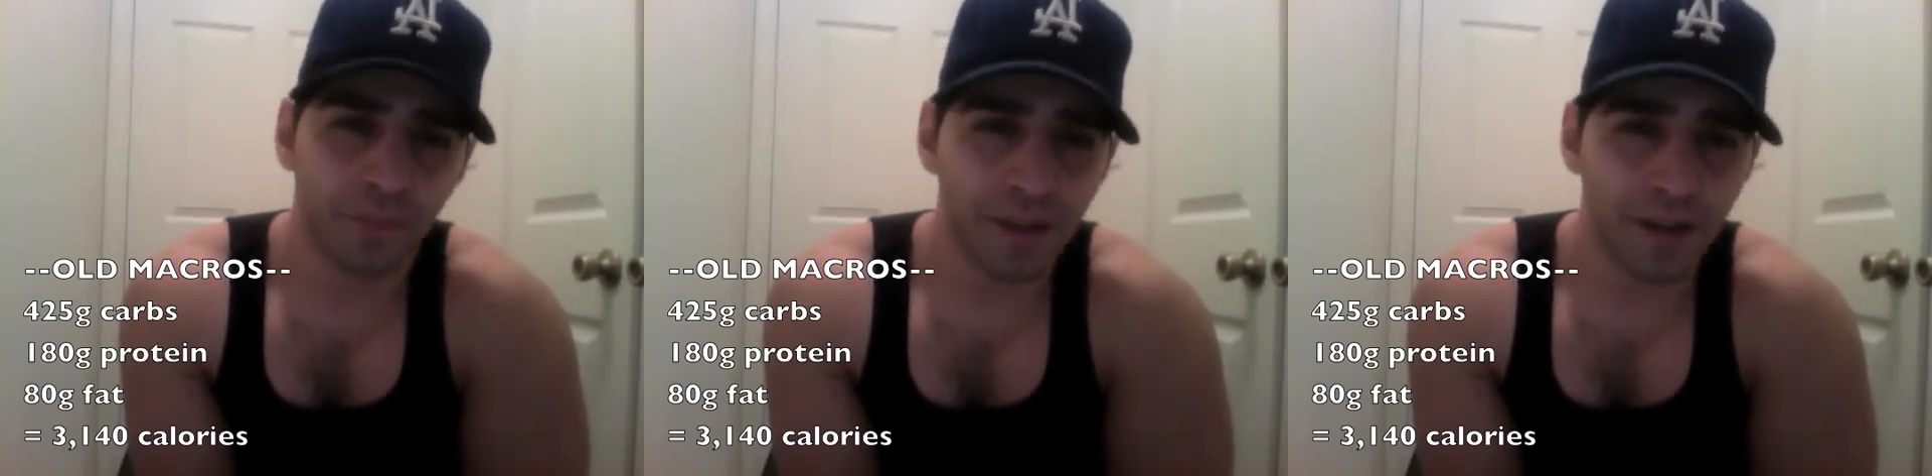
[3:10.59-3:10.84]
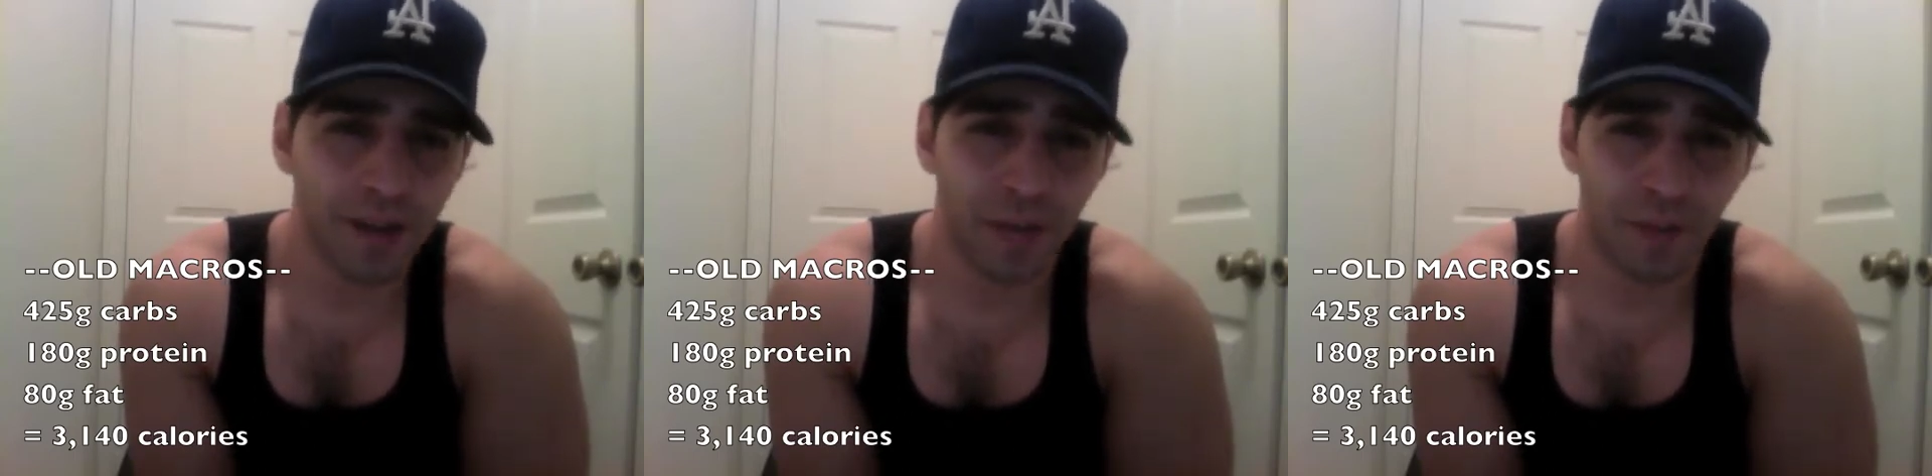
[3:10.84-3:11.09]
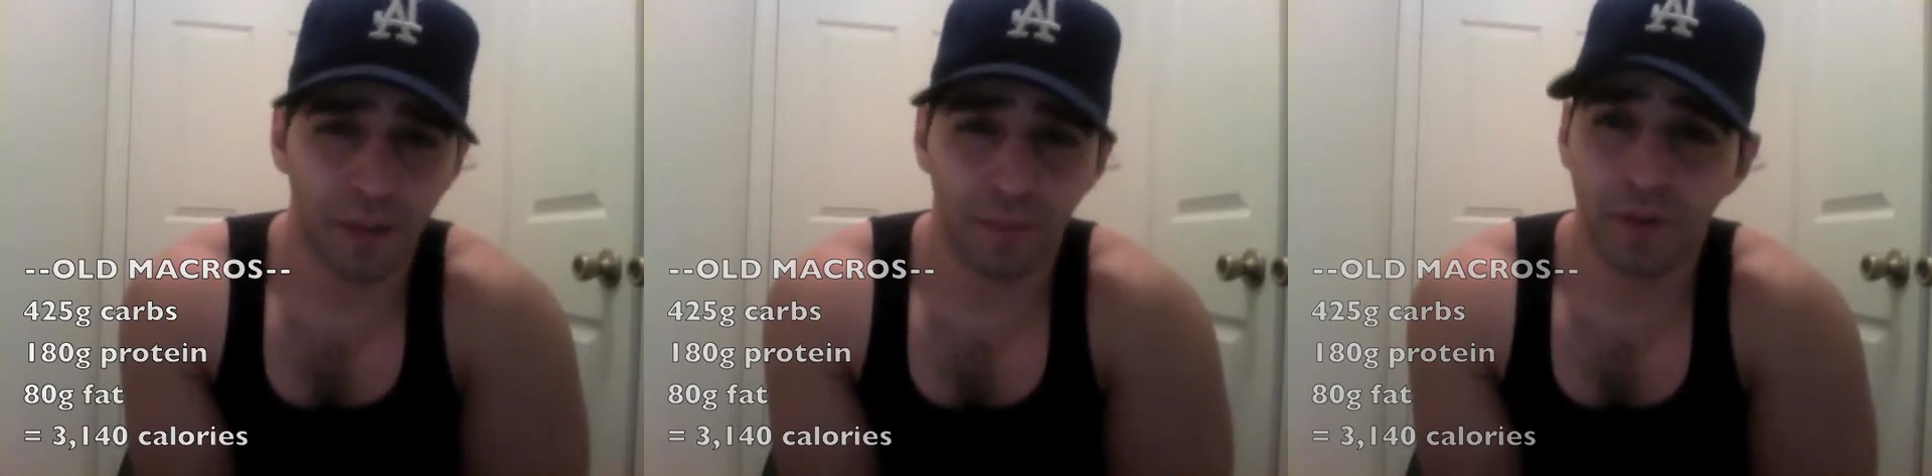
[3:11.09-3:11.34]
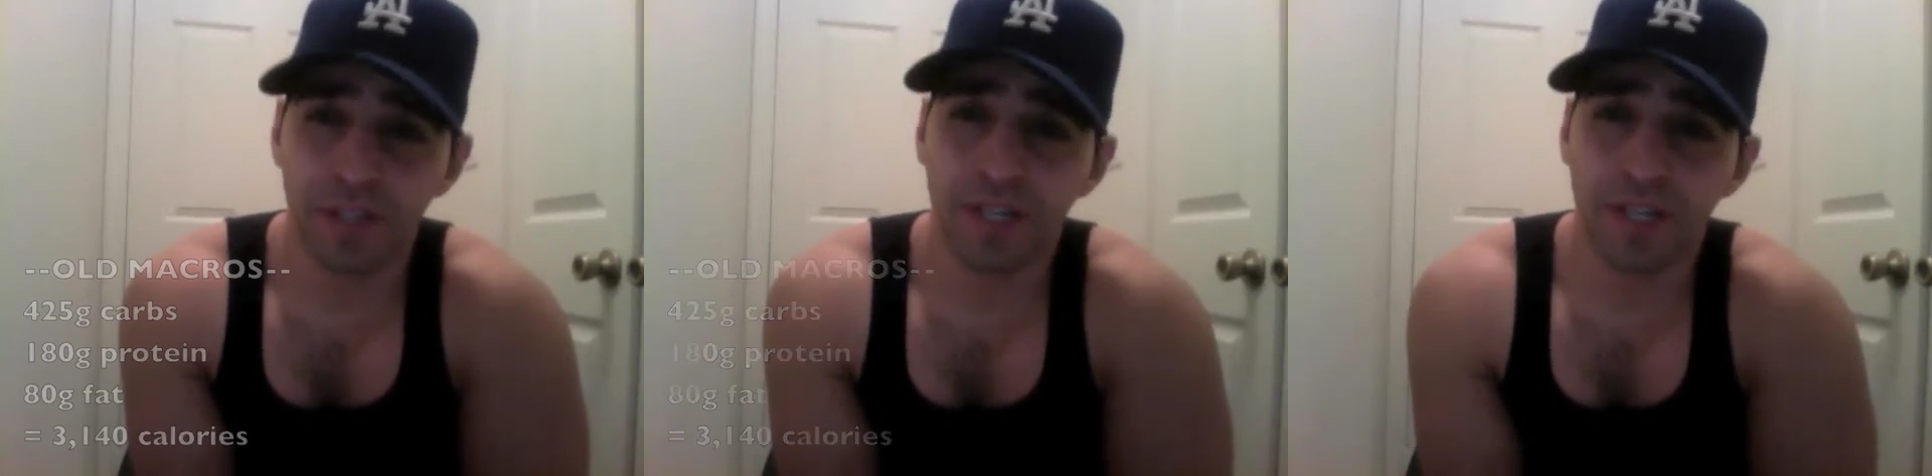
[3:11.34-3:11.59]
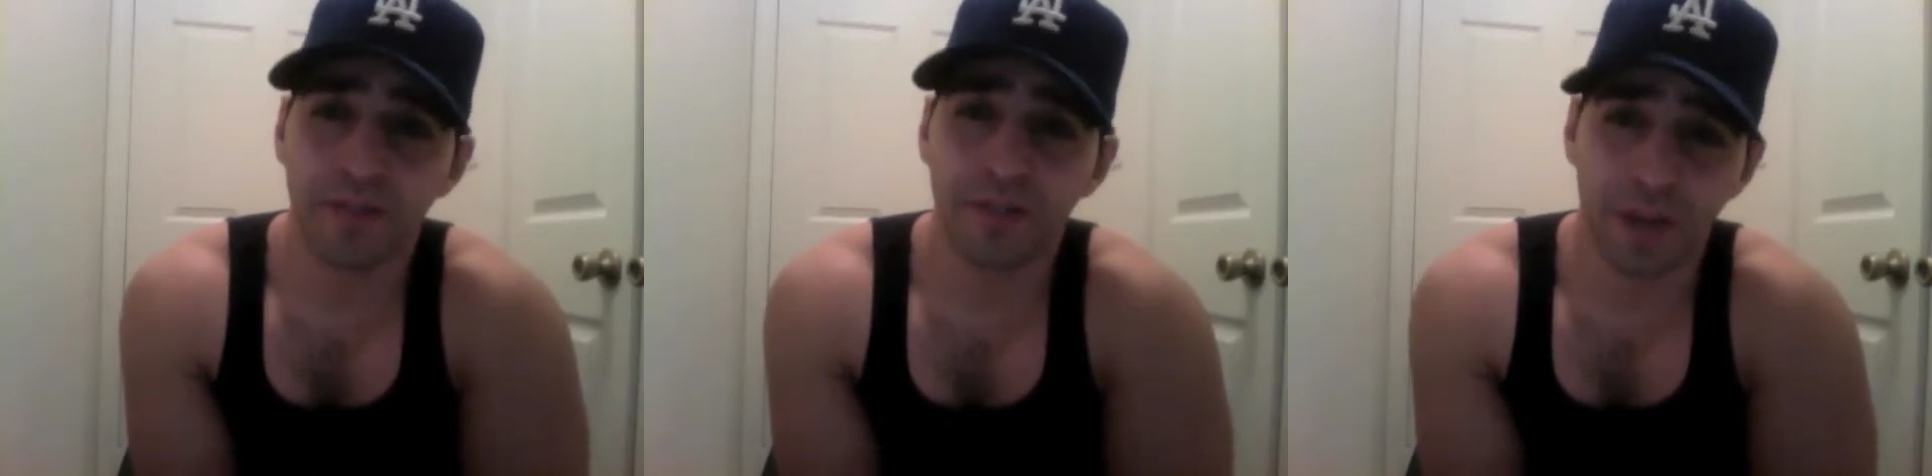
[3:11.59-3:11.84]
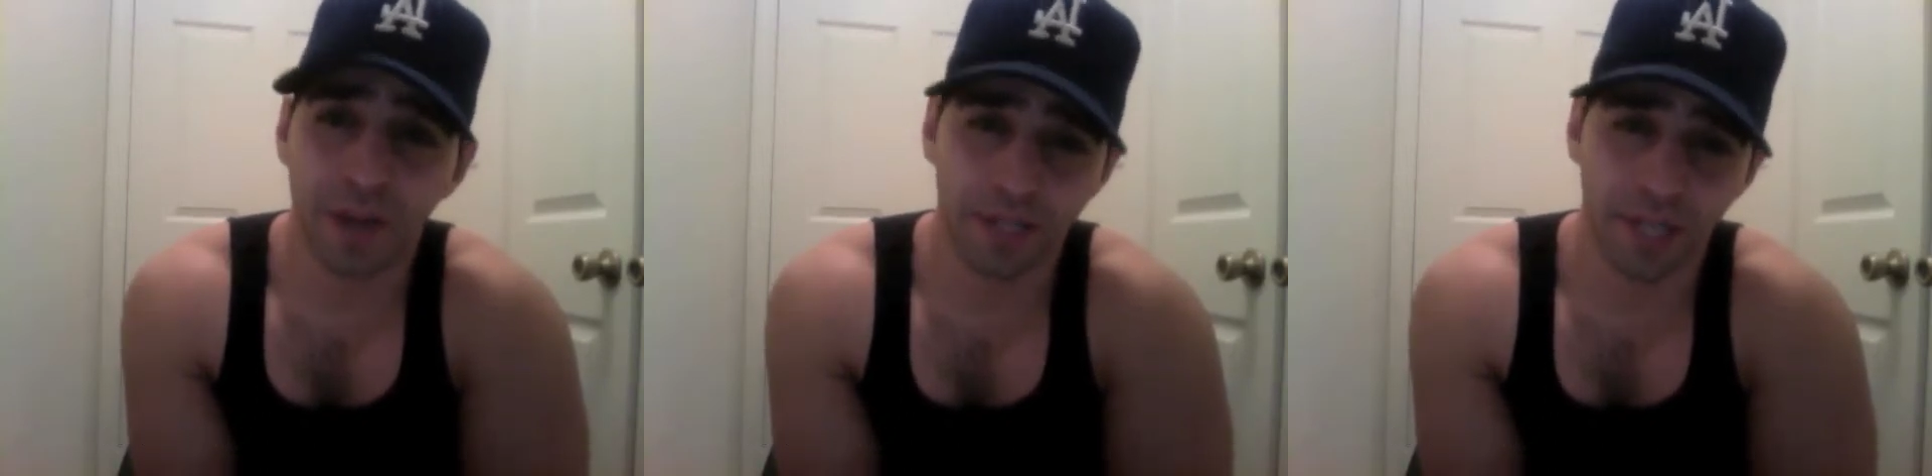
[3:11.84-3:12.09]
I'm pushing those
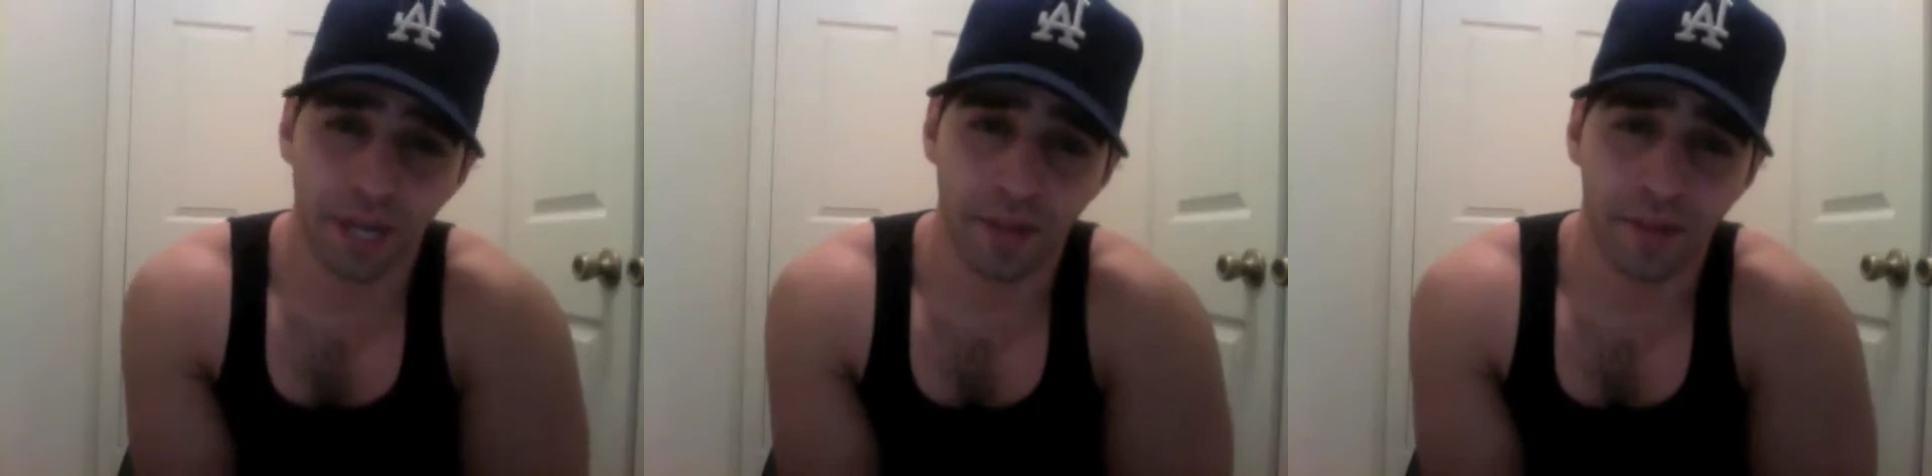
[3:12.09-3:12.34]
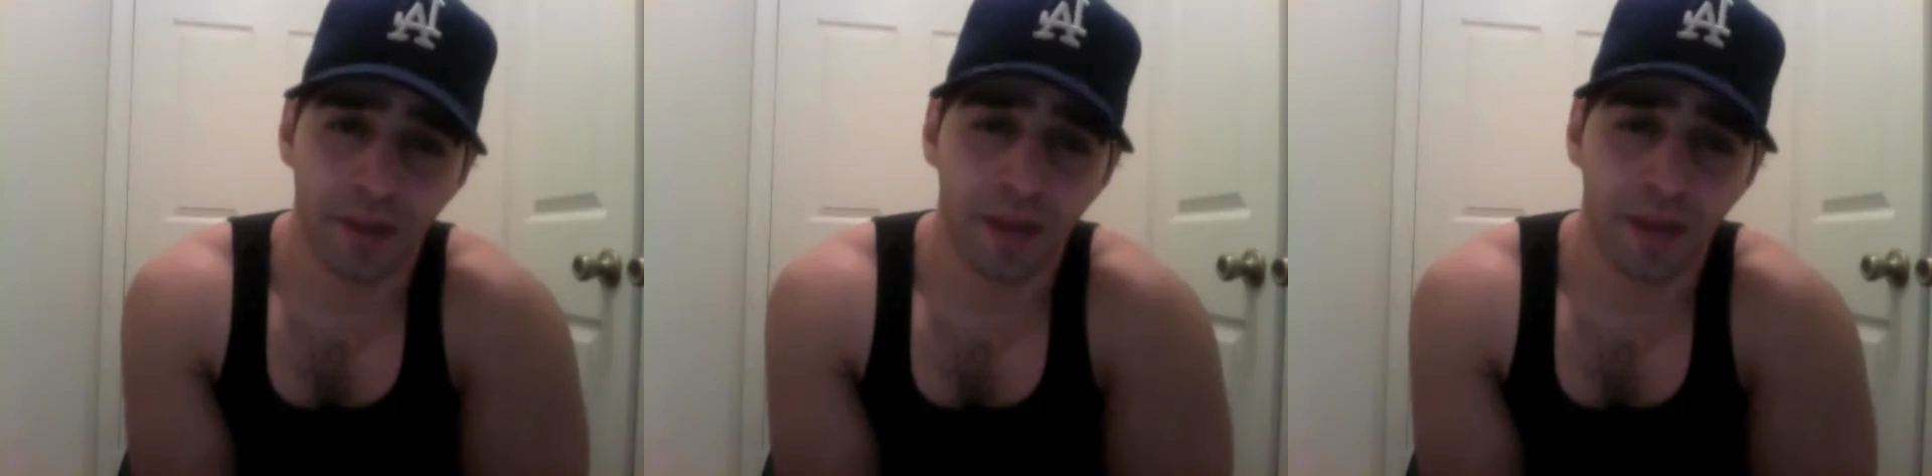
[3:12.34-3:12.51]
numbers up,